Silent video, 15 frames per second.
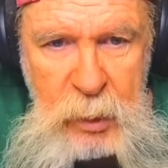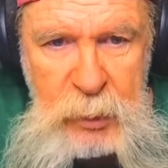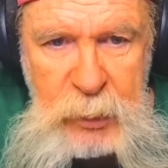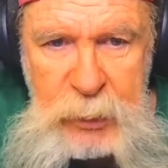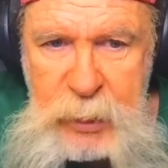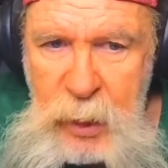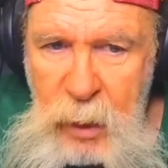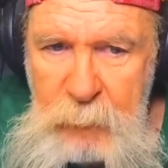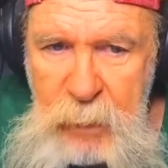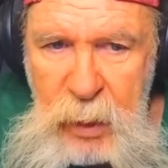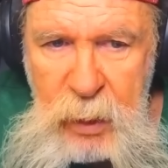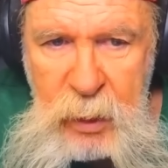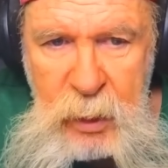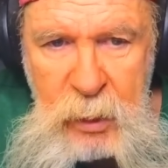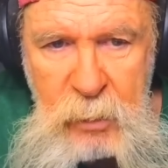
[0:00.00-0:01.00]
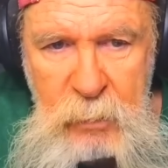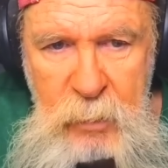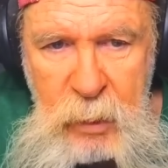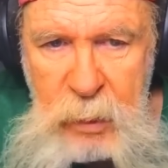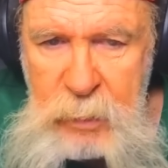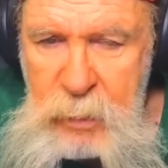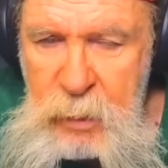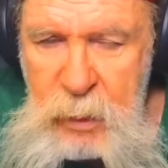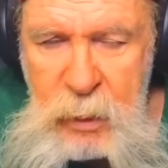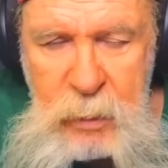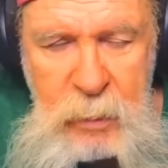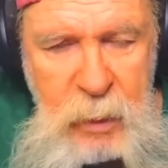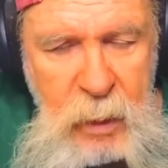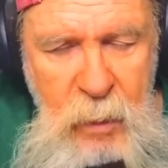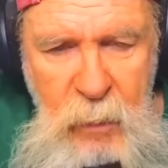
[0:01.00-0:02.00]
to come in here in
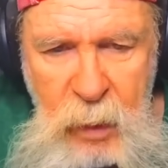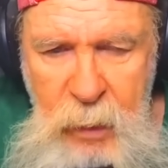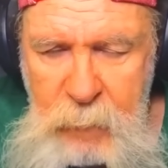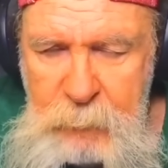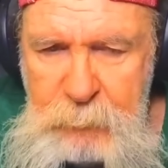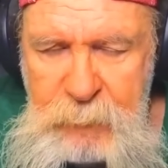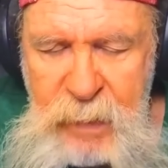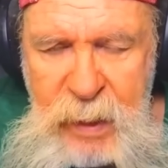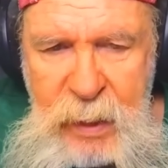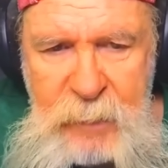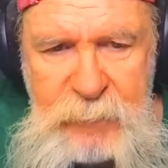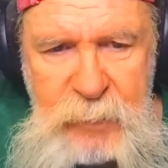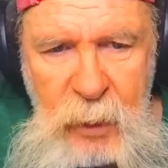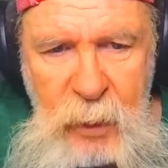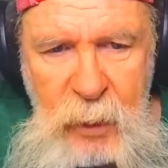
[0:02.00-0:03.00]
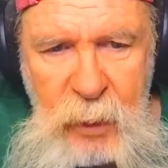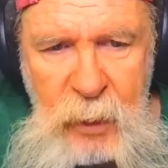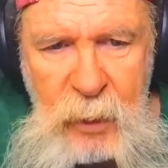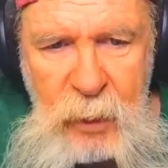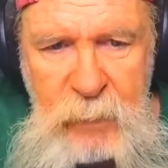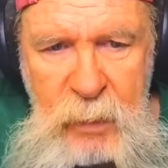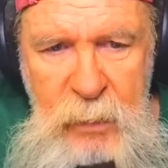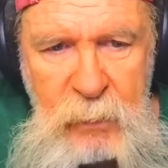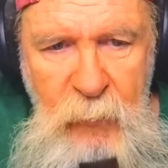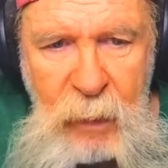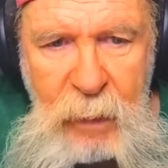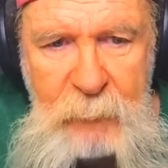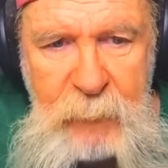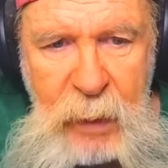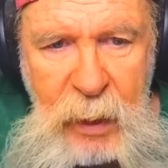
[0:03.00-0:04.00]
there and beat the living
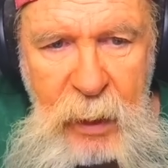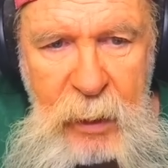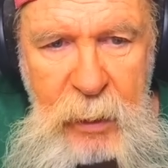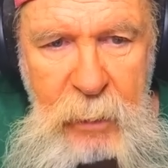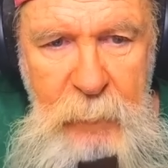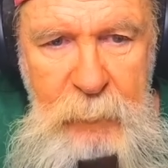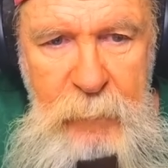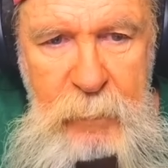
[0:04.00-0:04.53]
crap out of him.